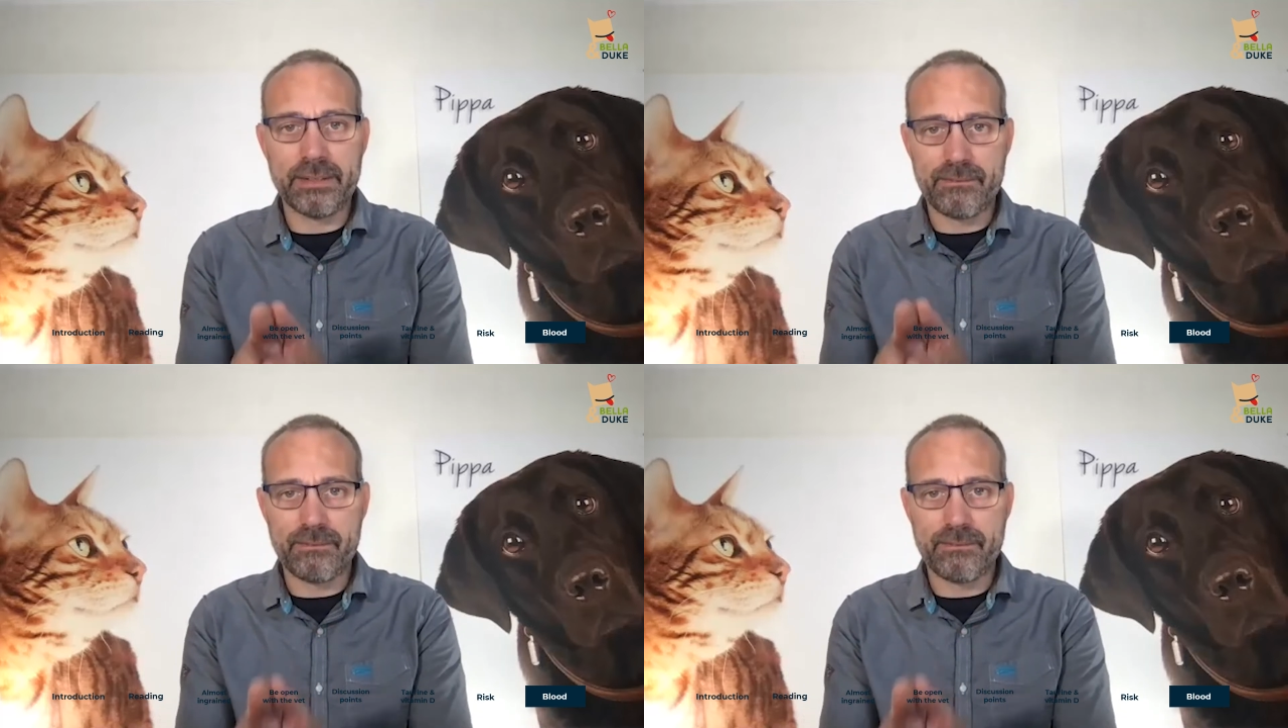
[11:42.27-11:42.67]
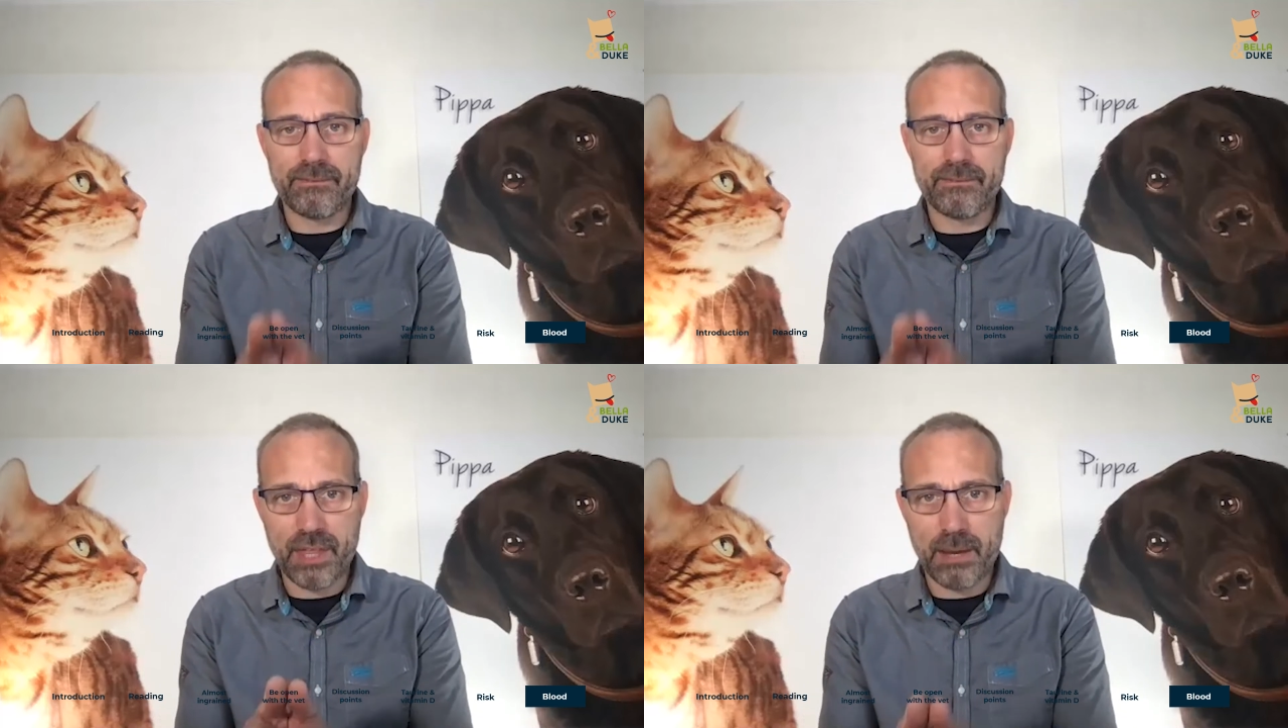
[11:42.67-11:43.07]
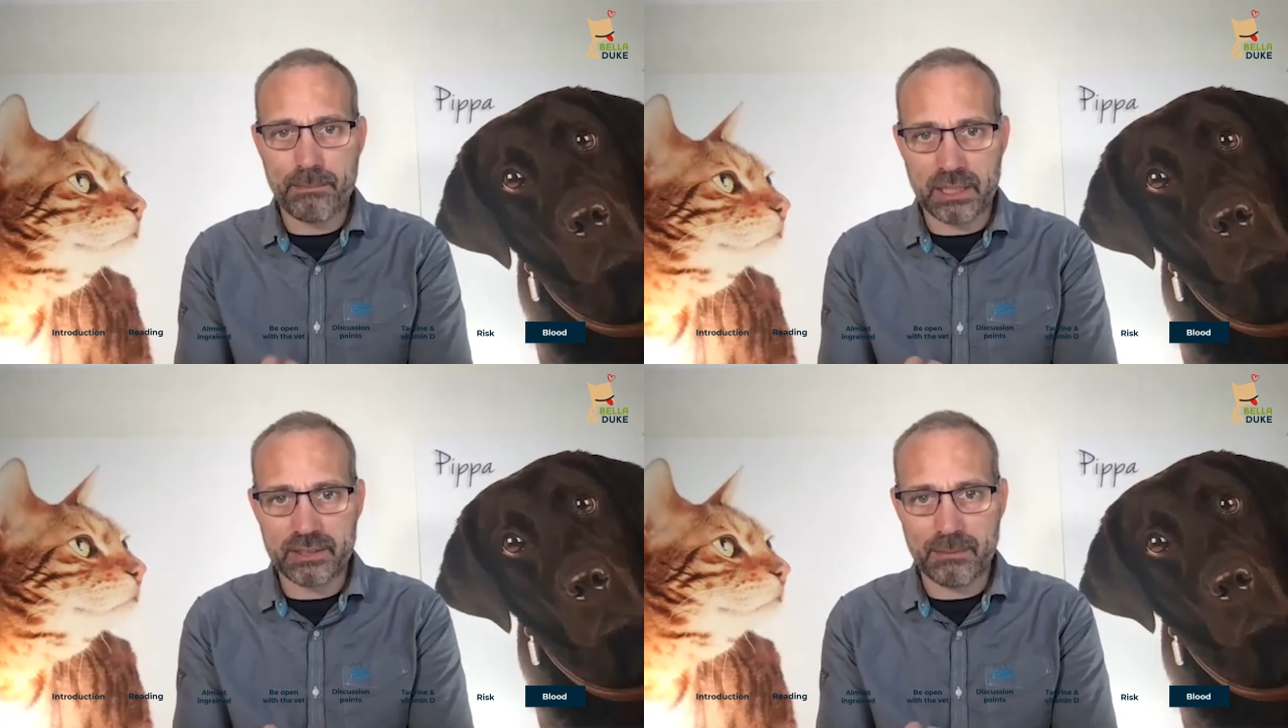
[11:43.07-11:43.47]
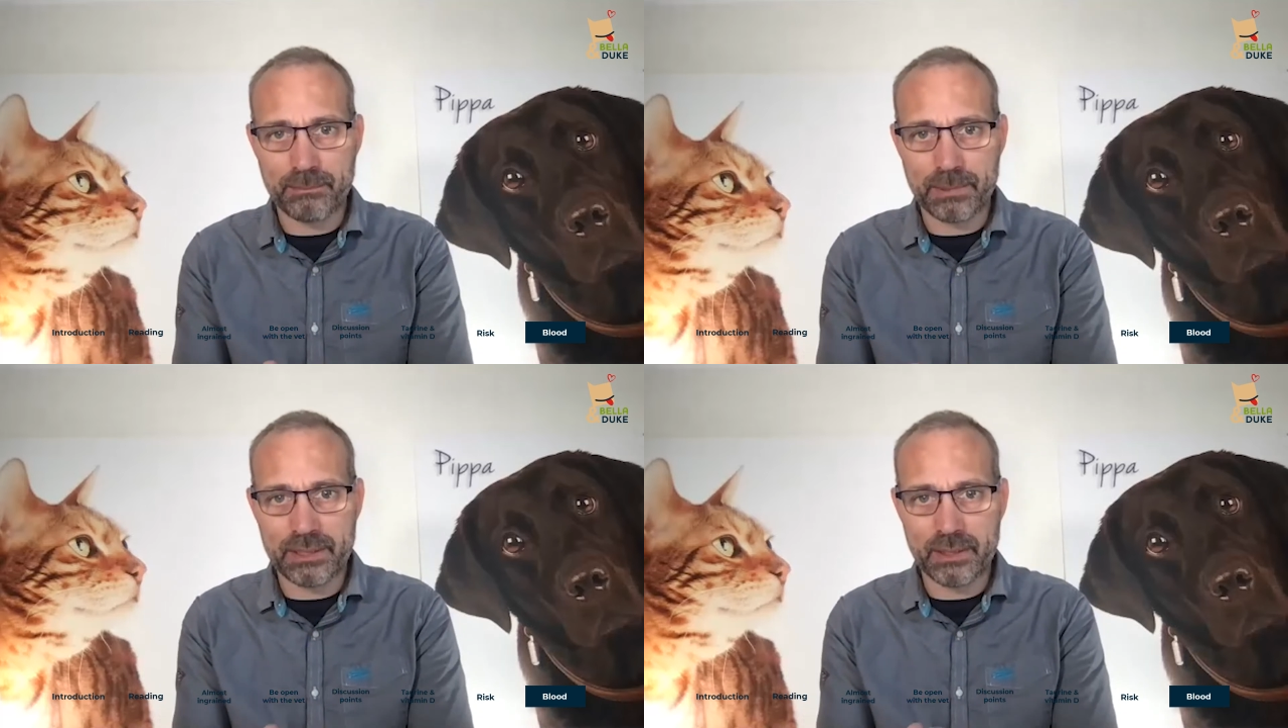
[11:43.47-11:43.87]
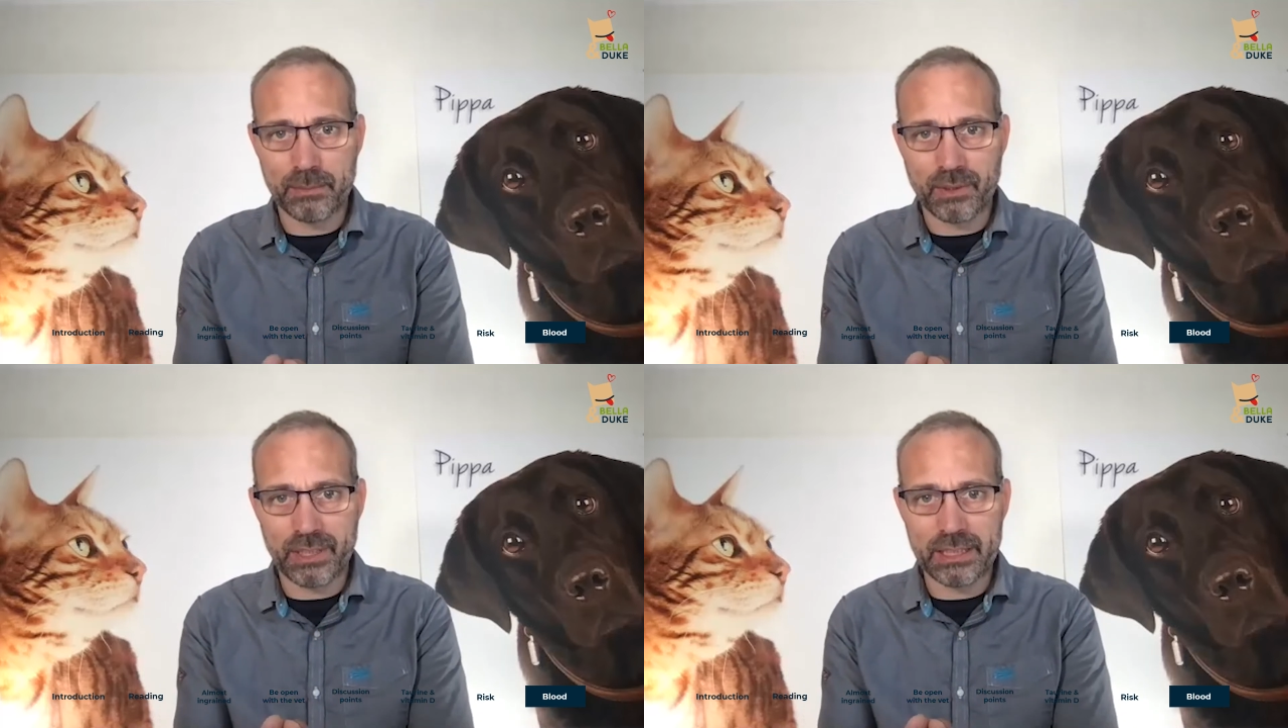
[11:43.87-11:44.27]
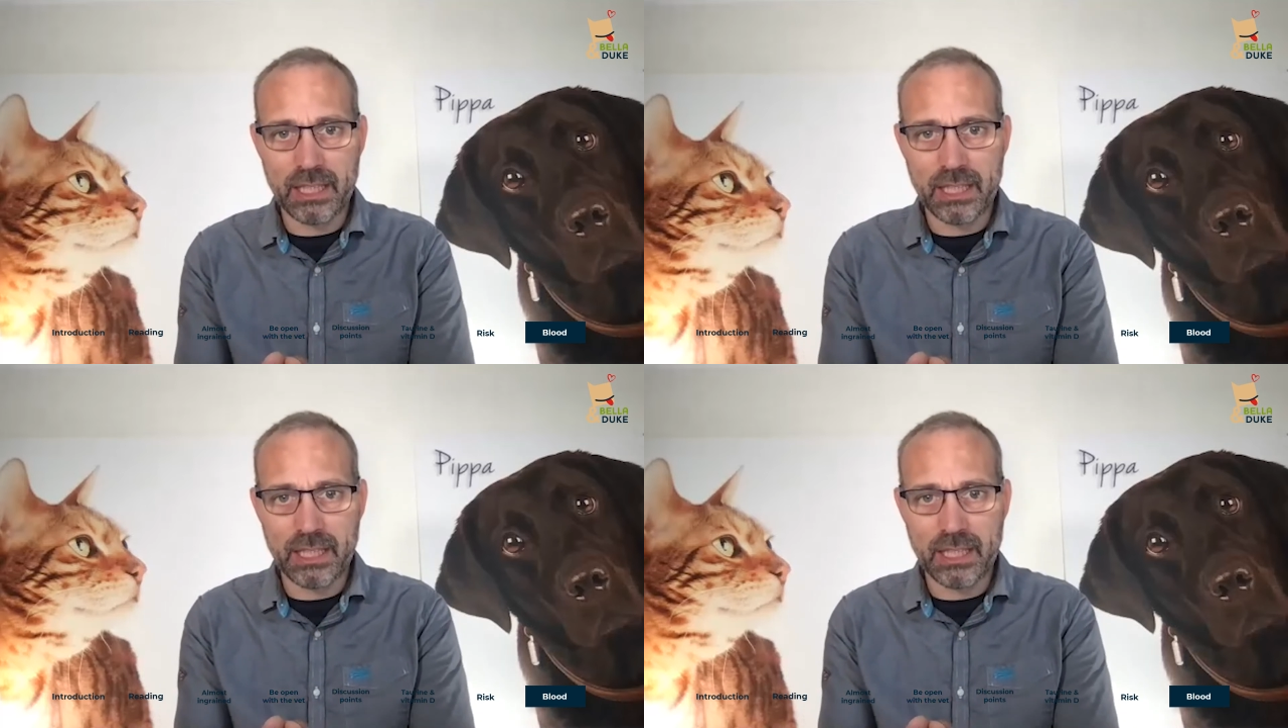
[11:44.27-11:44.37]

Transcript: for their blood sample in the morning.